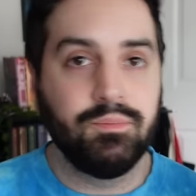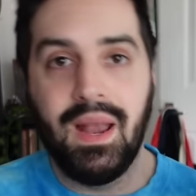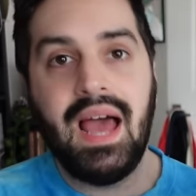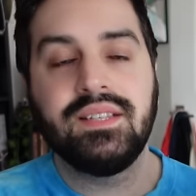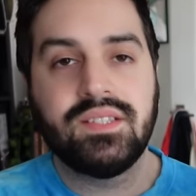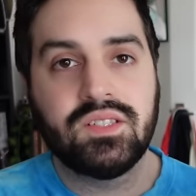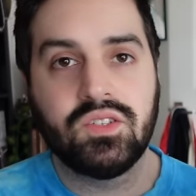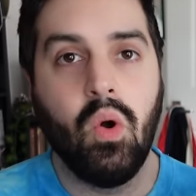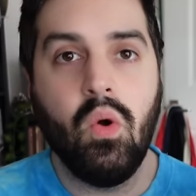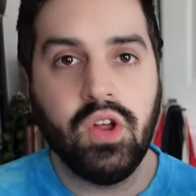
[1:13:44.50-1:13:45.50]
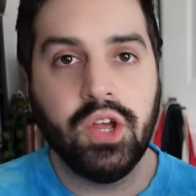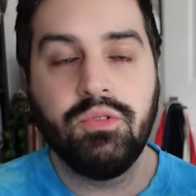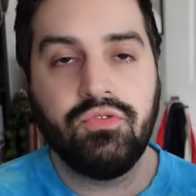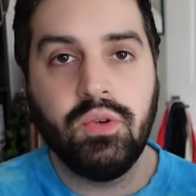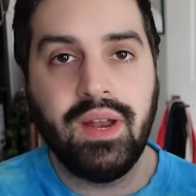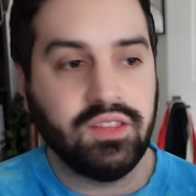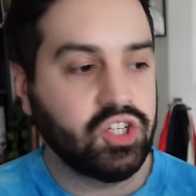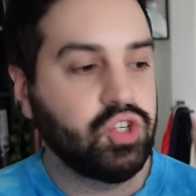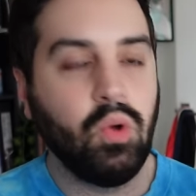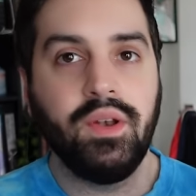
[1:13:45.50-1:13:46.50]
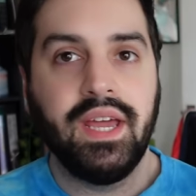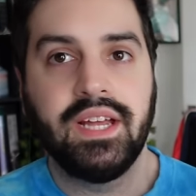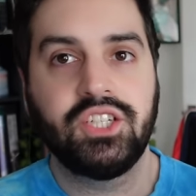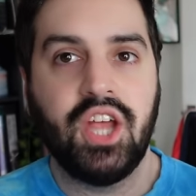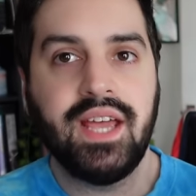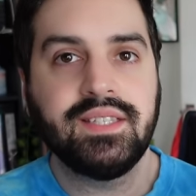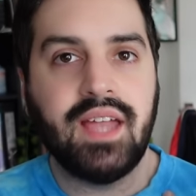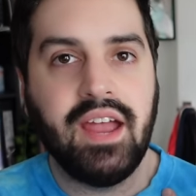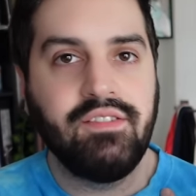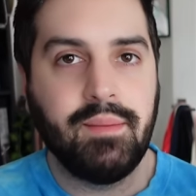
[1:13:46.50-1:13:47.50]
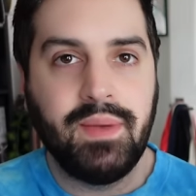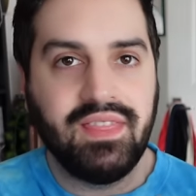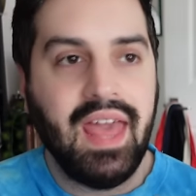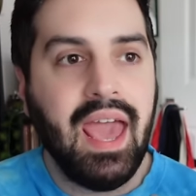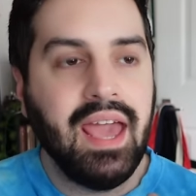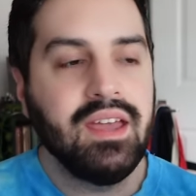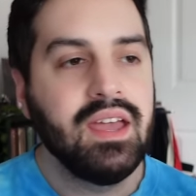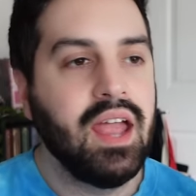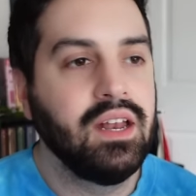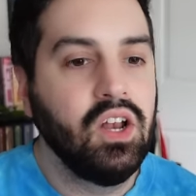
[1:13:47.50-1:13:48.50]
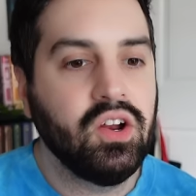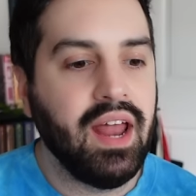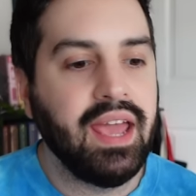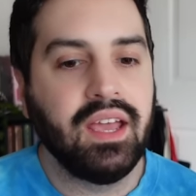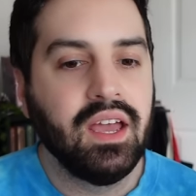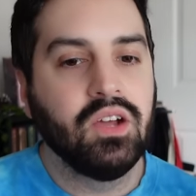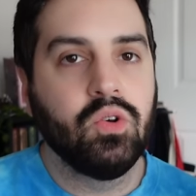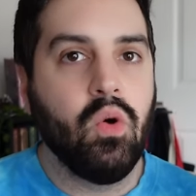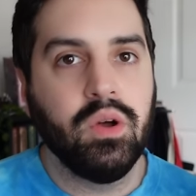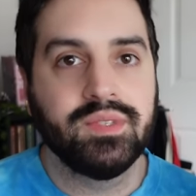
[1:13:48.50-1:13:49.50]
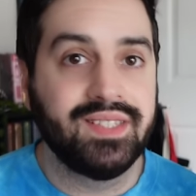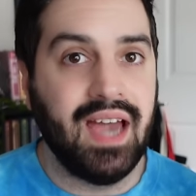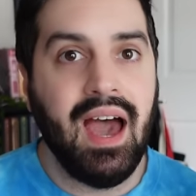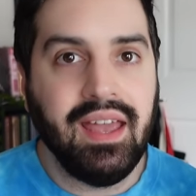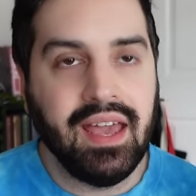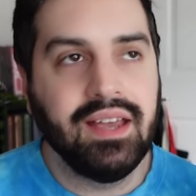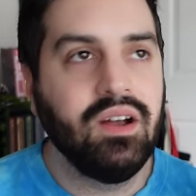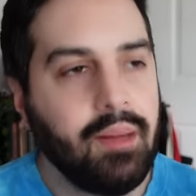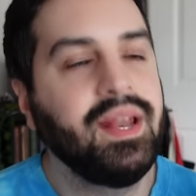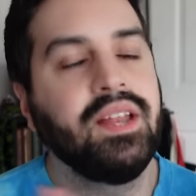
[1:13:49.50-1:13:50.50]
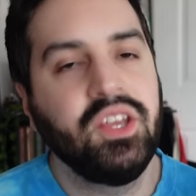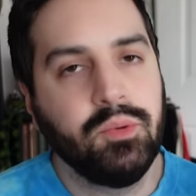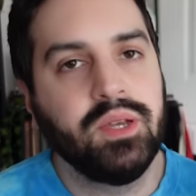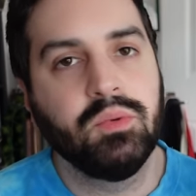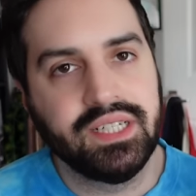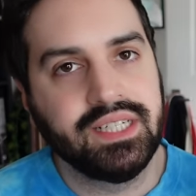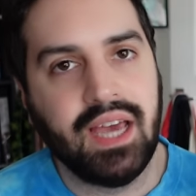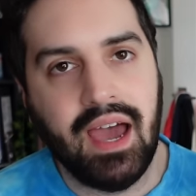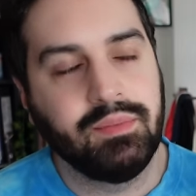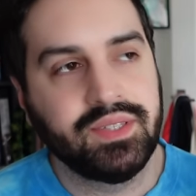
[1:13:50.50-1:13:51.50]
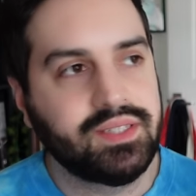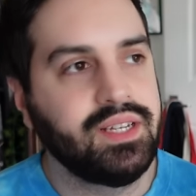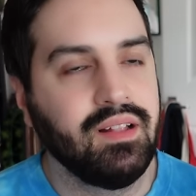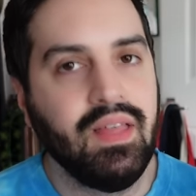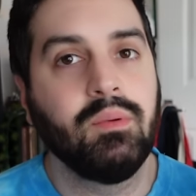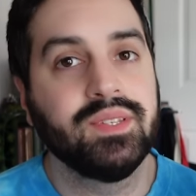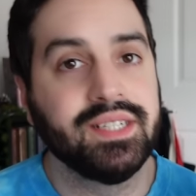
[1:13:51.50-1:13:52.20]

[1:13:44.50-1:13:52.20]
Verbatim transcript: blasts Goku through like the shoulder chest area bit there and it looked like Goku was dying. I mean I knew he wouldn't die but still that was